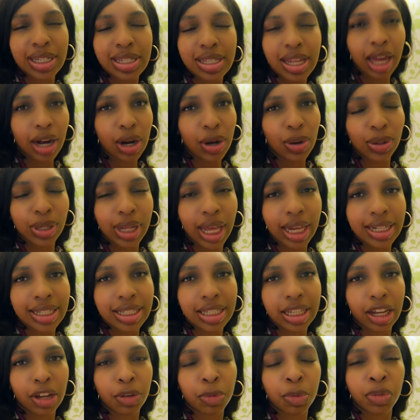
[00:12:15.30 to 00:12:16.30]
it's not a whole lot of
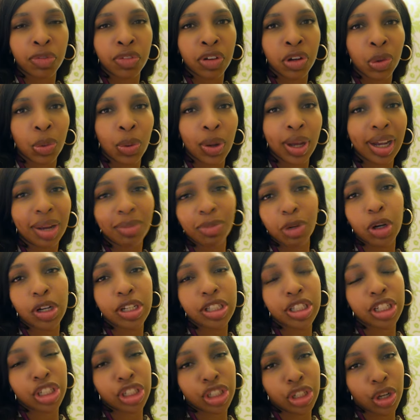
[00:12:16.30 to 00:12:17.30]
stuff but real quick I'm going
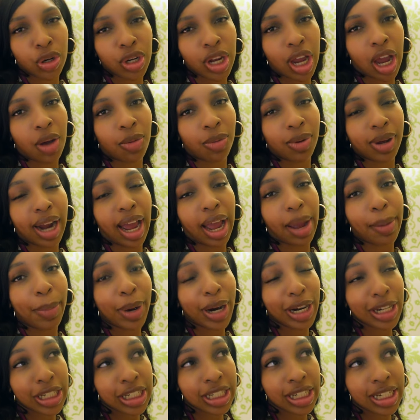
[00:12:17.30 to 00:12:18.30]
to show y'all what I
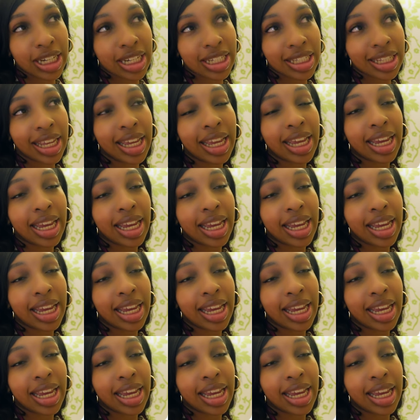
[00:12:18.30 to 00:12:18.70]
purchased